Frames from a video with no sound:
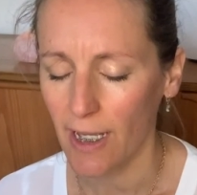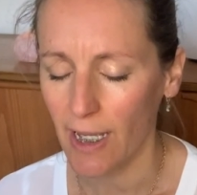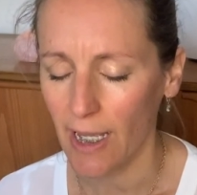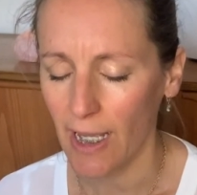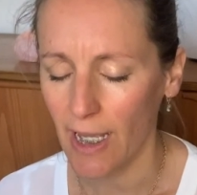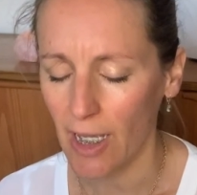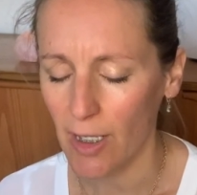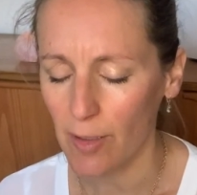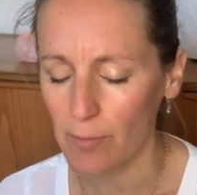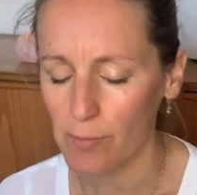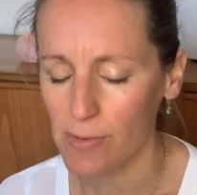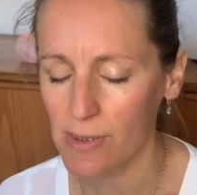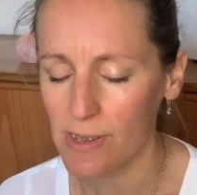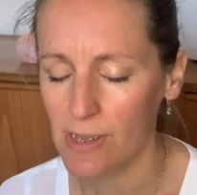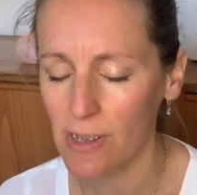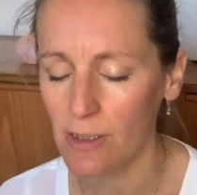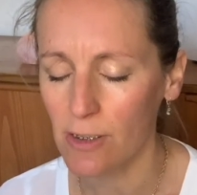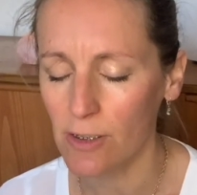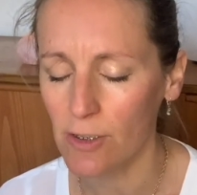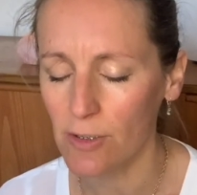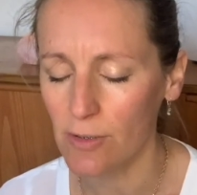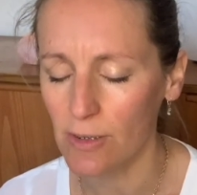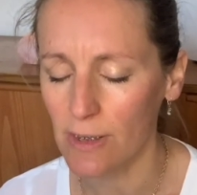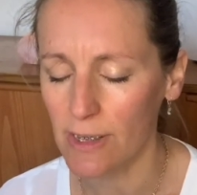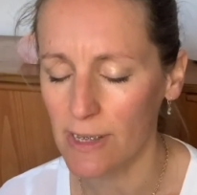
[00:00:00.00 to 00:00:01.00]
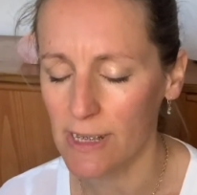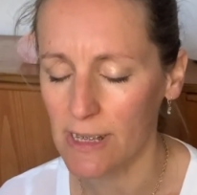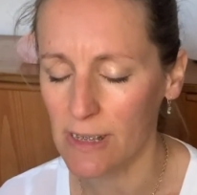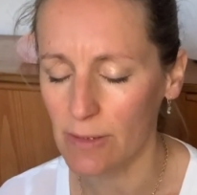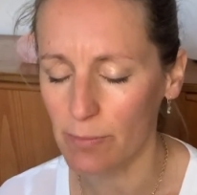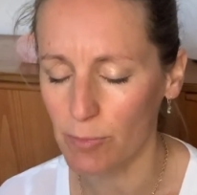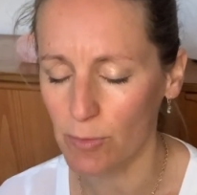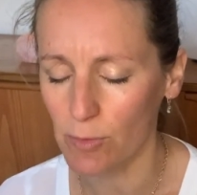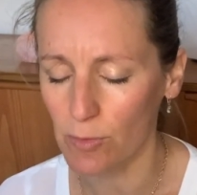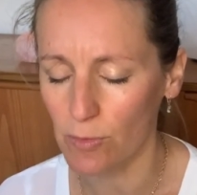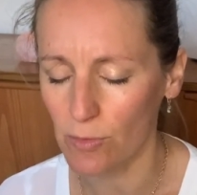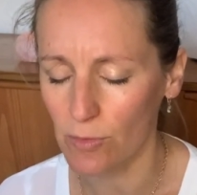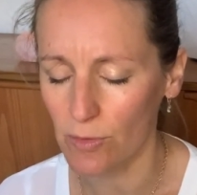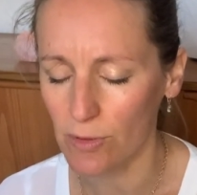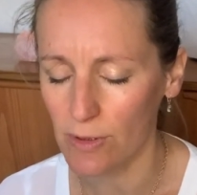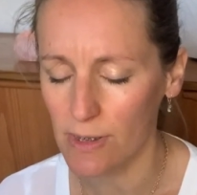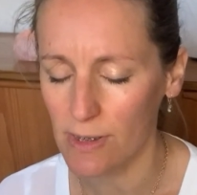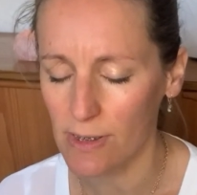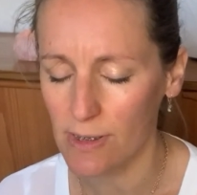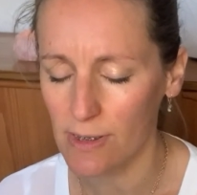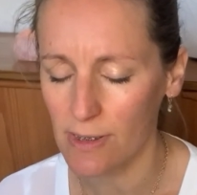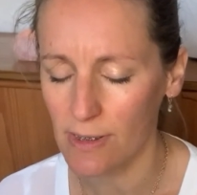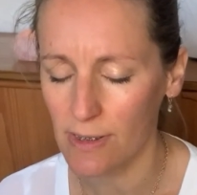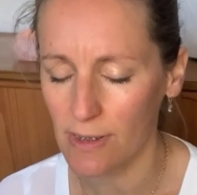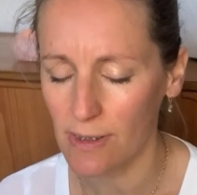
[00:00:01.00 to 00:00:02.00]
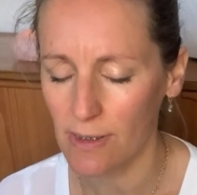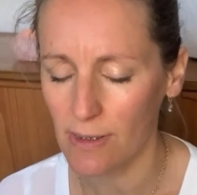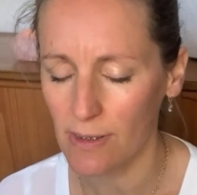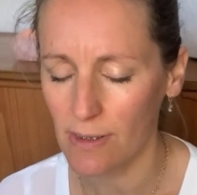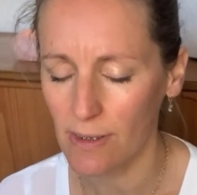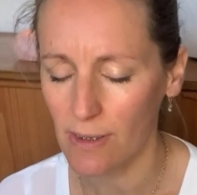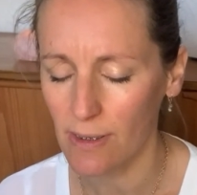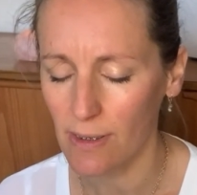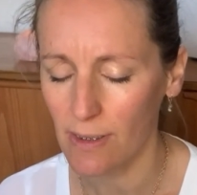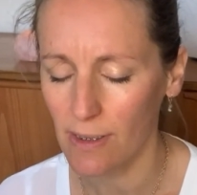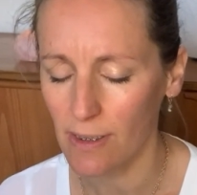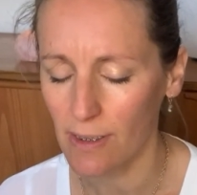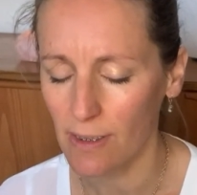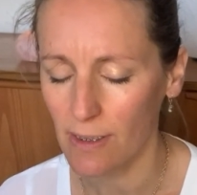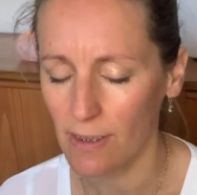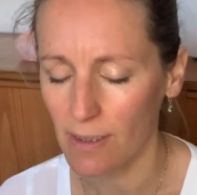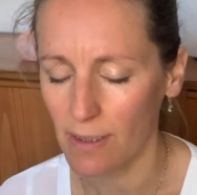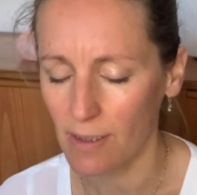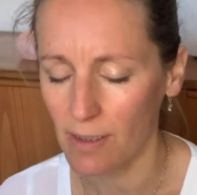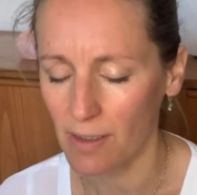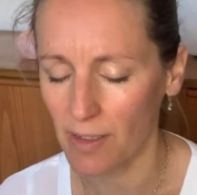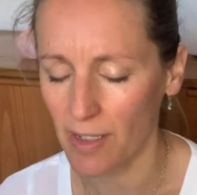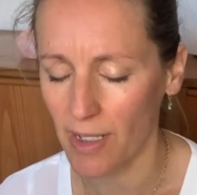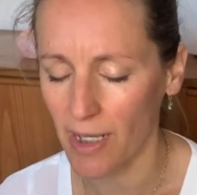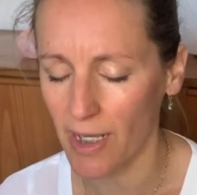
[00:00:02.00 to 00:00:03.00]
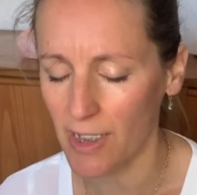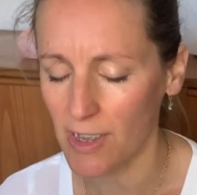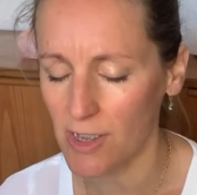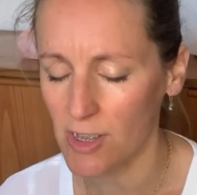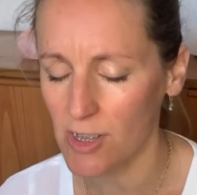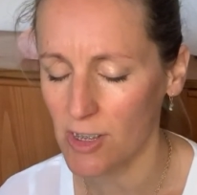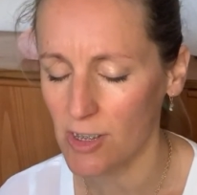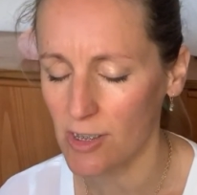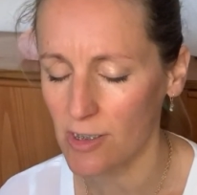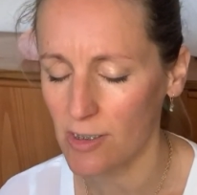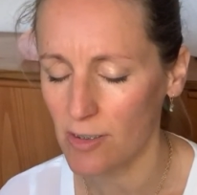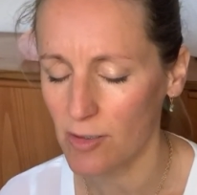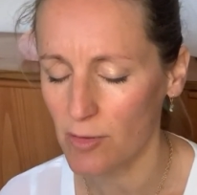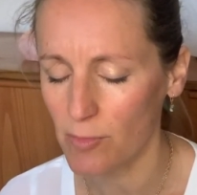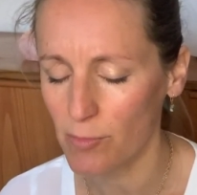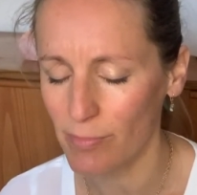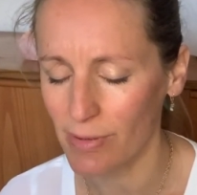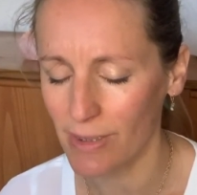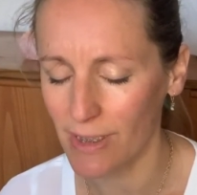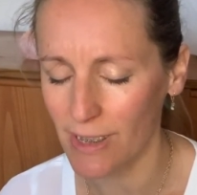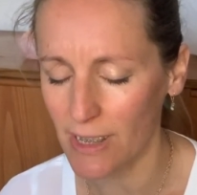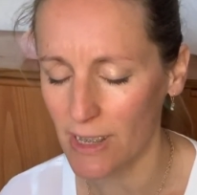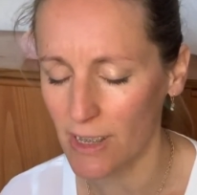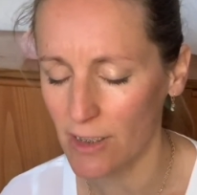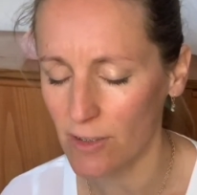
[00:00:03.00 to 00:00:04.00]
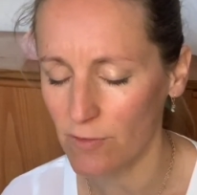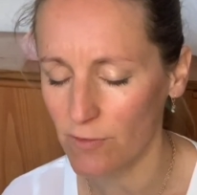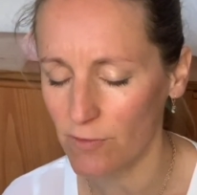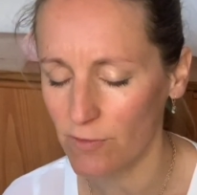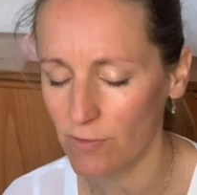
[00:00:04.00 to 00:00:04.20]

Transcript: absolutely supports that belief.